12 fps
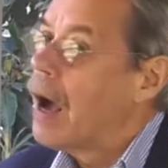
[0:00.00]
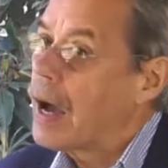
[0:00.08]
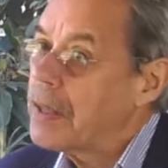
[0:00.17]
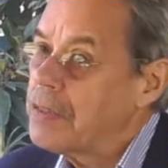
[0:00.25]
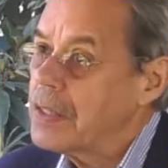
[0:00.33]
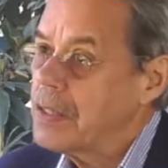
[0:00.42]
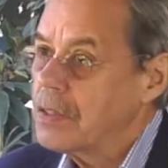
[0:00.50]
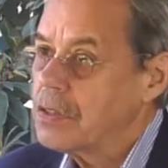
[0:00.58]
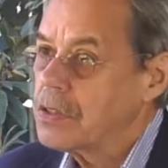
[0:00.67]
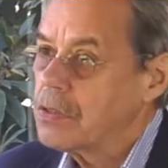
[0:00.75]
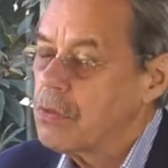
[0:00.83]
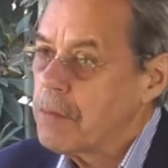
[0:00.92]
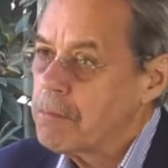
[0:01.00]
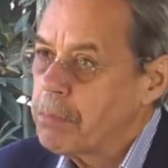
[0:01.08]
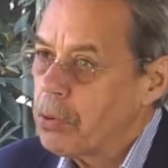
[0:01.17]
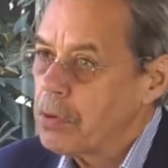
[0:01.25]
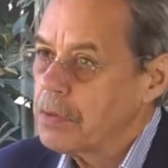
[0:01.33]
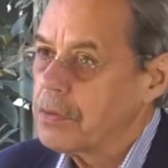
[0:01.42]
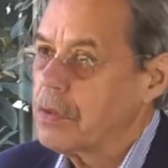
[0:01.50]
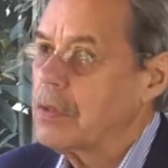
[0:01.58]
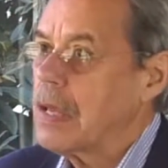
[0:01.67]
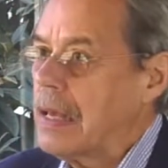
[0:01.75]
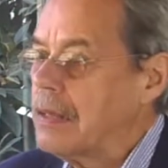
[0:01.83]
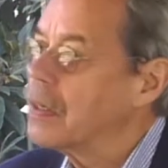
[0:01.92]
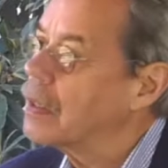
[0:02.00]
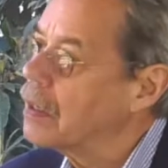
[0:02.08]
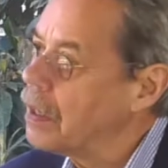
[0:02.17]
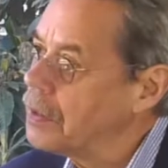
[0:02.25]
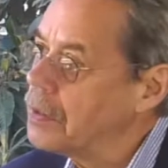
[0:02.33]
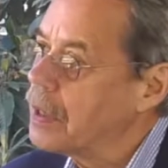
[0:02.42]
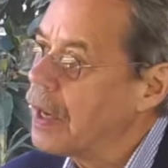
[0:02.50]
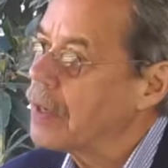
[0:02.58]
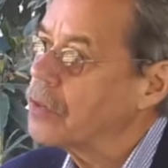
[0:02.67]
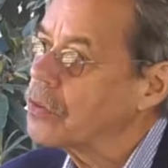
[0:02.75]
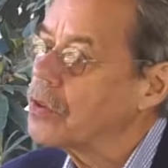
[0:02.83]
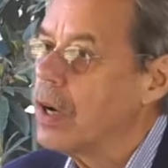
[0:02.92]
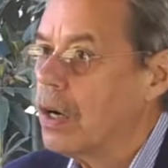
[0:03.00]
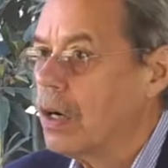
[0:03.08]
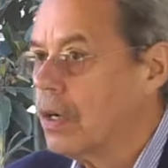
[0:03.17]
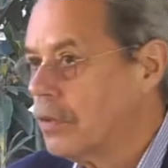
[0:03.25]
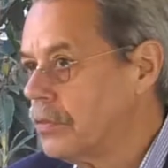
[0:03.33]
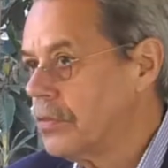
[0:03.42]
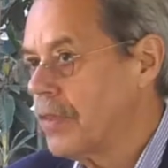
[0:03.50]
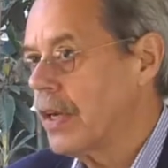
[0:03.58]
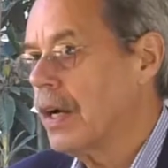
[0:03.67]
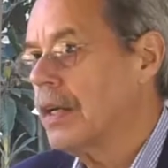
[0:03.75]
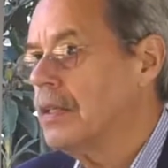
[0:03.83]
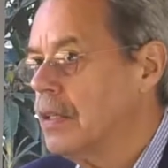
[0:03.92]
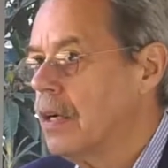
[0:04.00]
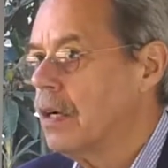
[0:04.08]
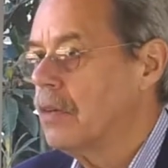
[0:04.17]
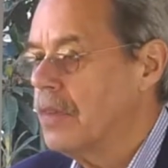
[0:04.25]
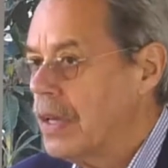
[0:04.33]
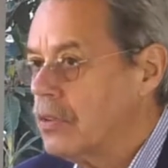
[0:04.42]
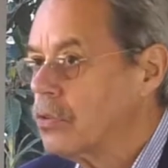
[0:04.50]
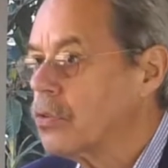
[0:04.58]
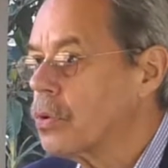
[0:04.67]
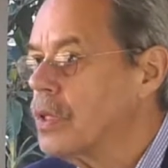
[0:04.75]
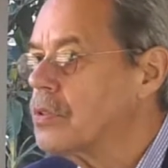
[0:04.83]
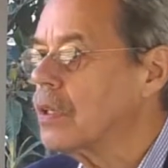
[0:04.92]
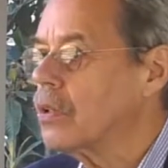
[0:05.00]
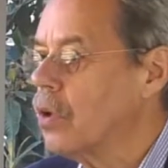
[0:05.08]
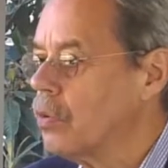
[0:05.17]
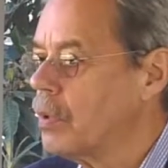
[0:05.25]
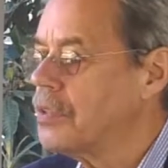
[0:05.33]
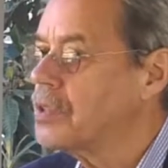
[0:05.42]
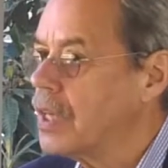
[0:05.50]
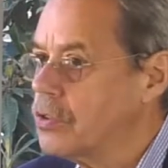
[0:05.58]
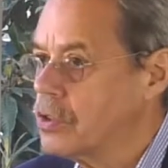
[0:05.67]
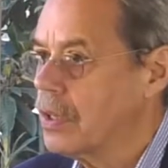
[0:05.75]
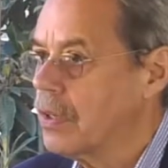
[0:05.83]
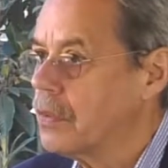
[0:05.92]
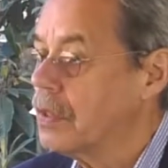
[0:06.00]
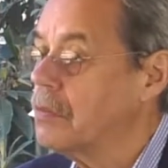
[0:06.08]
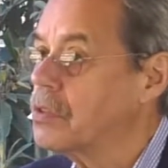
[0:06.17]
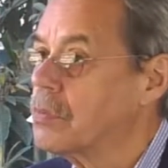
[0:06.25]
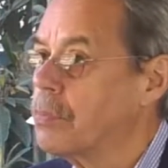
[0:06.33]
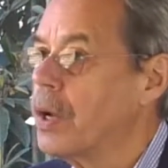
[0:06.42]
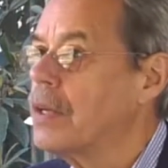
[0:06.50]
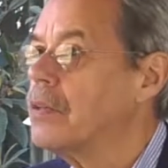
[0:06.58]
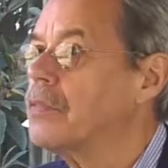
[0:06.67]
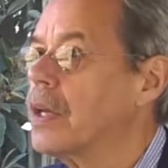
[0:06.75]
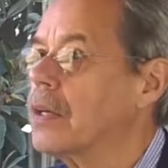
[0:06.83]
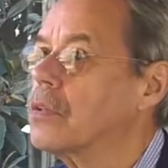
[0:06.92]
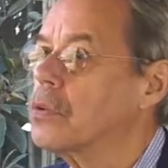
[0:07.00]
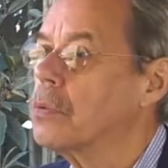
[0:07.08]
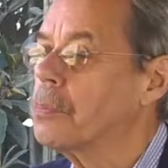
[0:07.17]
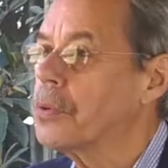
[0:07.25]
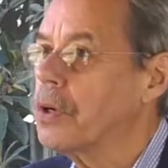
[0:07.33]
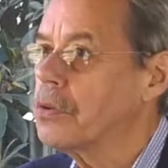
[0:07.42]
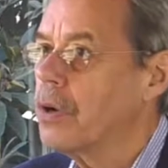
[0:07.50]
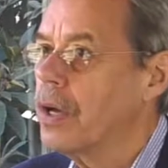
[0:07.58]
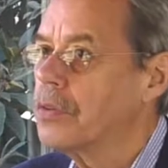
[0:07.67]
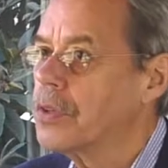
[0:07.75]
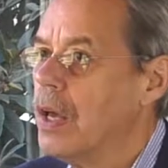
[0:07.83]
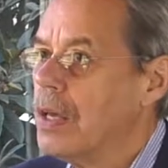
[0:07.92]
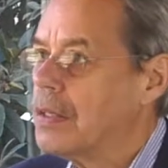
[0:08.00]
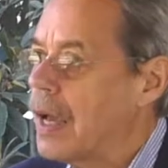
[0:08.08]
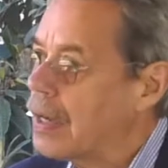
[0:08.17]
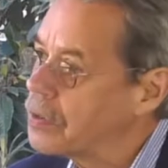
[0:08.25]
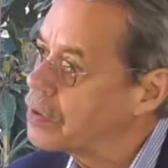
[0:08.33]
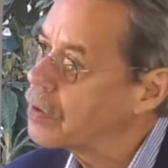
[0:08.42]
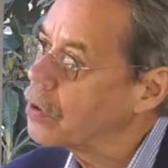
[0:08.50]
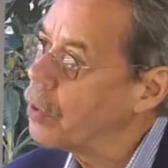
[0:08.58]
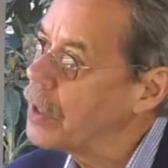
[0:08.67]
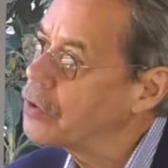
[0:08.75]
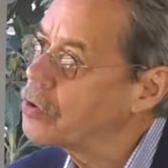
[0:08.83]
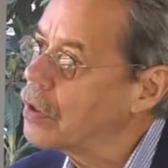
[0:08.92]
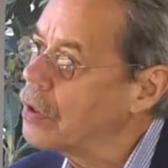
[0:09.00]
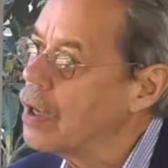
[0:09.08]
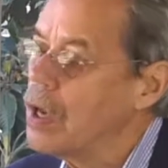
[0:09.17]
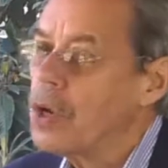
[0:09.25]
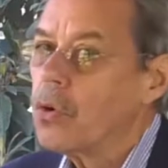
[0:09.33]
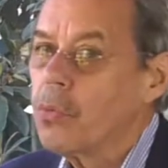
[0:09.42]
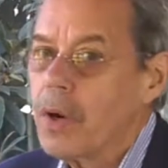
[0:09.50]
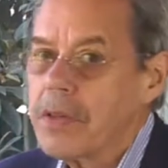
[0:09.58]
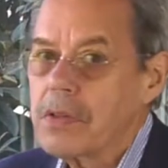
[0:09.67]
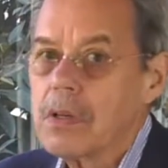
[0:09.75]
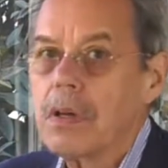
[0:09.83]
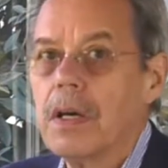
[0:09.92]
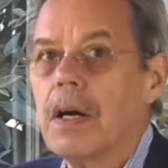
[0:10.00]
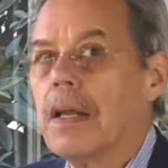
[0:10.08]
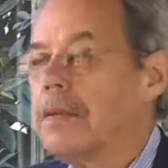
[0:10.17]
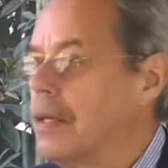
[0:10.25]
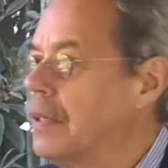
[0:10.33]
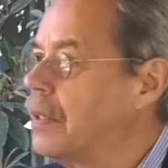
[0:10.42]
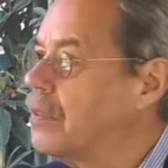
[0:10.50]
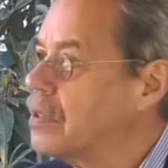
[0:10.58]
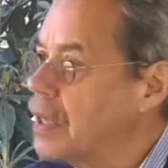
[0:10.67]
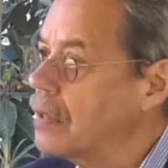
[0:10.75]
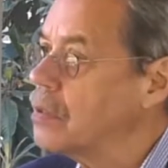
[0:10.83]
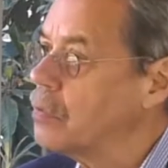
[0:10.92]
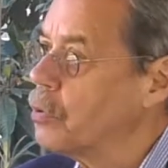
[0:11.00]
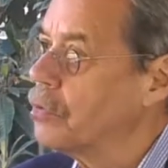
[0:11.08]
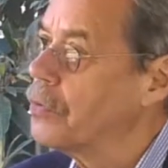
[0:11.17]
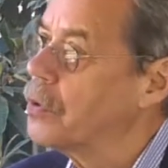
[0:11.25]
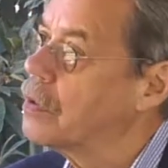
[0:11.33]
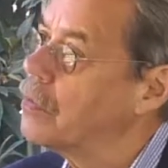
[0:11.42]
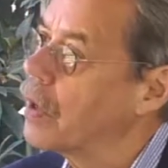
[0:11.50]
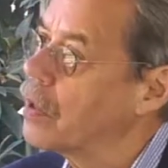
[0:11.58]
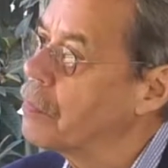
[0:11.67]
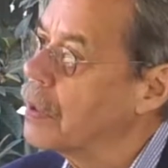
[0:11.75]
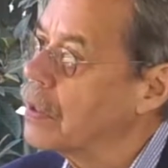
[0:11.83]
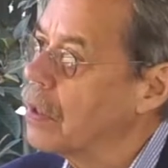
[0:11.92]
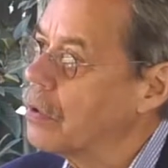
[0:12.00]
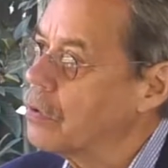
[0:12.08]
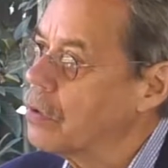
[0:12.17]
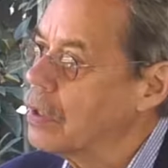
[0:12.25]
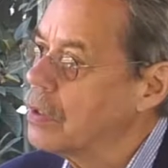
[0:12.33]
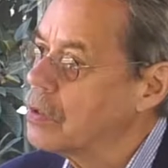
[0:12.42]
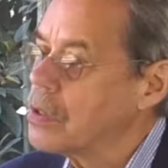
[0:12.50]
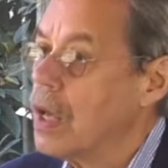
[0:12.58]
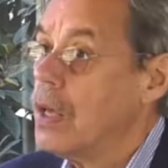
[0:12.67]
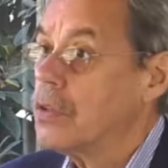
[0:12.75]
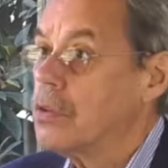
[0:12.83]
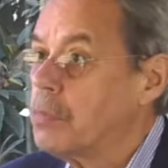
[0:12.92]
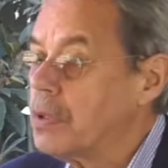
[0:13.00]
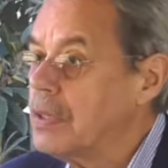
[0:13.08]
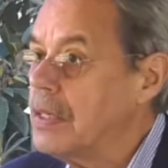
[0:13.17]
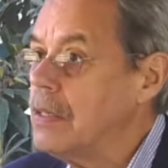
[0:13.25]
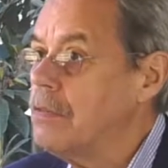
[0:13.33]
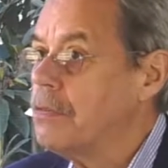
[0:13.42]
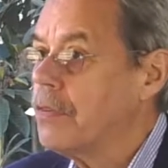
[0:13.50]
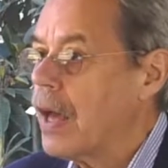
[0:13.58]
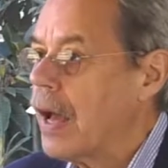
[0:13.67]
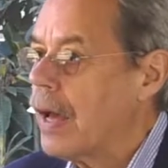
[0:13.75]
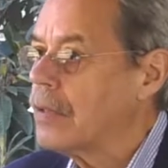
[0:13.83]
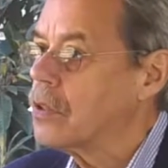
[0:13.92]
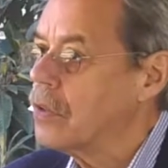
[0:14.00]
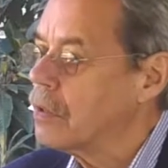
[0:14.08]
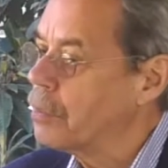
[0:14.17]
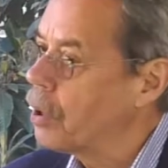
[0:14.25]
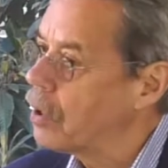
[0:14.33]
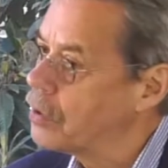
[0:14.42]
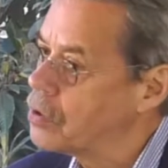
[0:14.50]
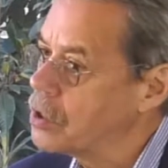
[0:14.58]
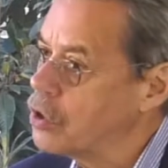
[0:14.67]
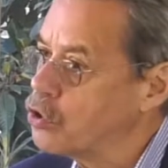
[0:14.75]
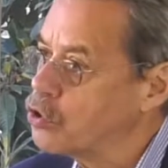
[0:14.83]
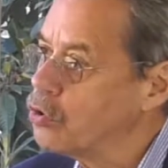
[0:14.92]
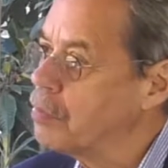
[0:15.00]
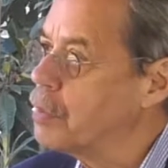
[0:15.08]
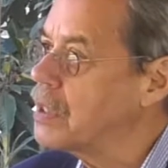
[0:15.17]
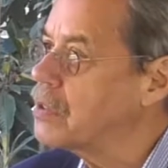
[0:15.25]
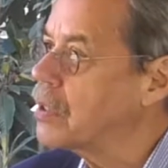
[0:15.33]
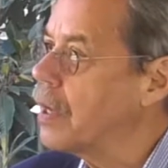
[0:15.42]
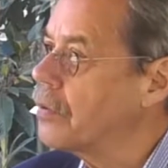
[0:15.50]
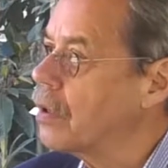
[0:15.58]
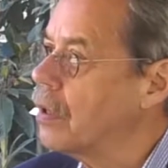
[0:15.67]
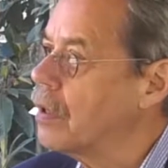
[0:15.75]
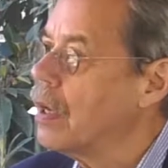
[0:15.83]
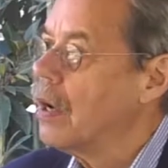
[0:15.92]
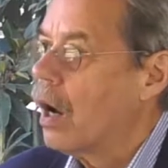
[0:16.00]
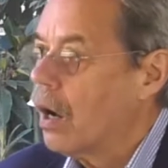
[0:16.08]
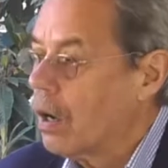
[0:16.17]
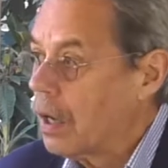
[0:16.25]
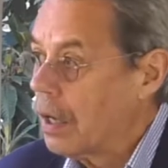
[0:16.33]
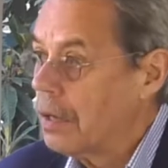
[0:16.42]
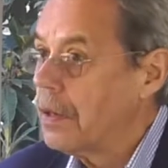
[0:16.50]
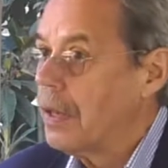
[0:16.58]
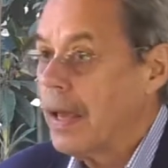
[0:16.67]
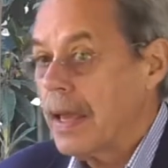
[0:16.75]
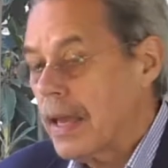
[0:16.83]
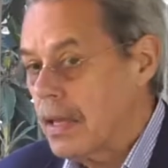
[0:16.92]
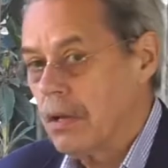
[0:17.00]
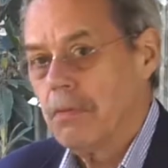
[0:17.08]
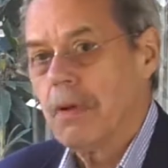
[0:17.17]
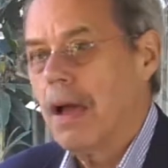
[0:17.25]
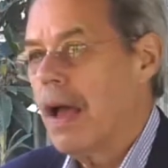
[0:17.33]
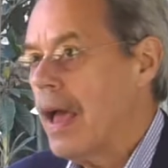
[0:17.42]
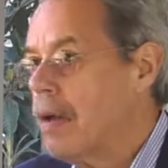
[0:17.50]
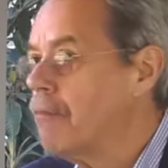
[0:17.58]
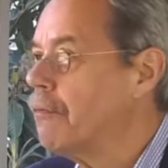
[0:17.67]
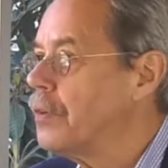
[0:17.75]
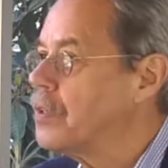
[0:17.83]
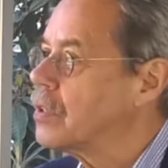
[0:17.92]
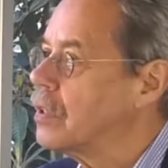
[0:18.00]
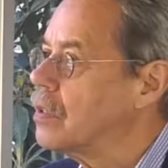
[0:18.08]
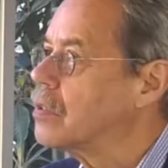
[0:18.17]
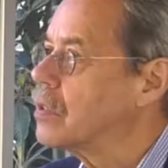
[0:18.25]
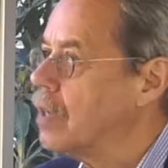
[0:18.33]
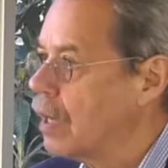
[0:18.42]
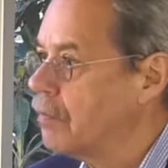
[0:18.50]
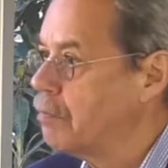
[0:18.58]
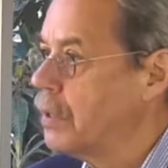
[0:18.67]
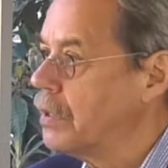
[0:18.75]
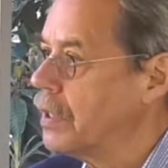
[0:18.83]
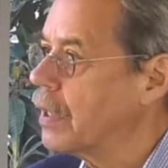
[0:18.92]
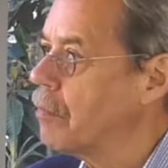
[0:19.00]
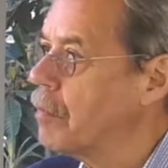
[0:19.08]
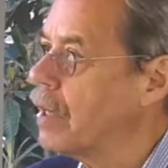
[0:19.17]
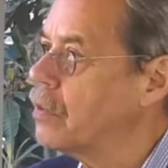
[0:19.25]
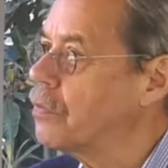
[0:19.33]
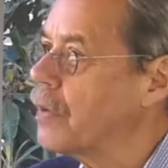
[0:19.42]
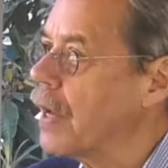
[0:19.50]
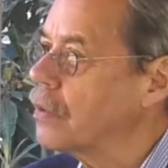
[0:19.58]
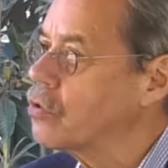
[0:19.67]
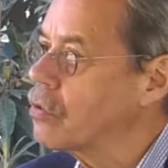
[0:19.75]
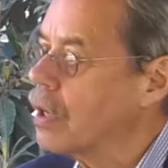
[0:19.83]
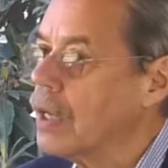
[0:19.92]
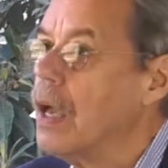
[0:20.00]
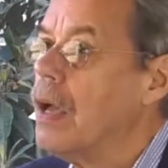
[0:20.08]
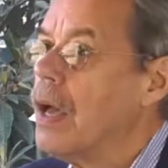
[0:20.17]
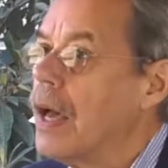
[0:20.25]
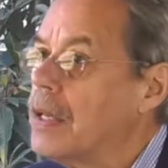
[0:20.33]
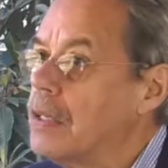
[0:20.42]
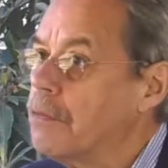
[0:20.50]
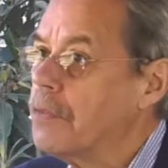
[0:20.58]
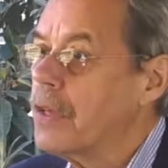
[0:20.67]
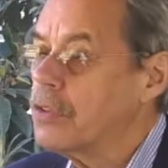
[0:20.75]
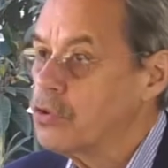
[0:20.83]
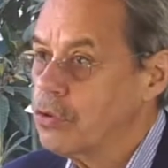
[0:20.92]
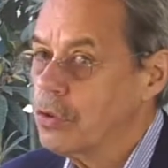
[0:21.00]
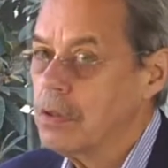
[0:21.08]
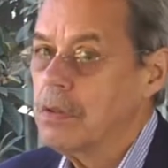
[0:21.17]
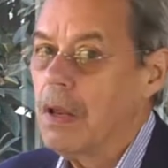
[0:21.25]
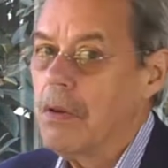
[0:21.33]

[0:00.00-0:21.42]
I think it's important in the context of the idea of increasing globalization and the spread of technical progress to ask the question whether or not it is sensible for developing countries to believe that their policy should be centered on a emphasis of building up manufacturing and if they should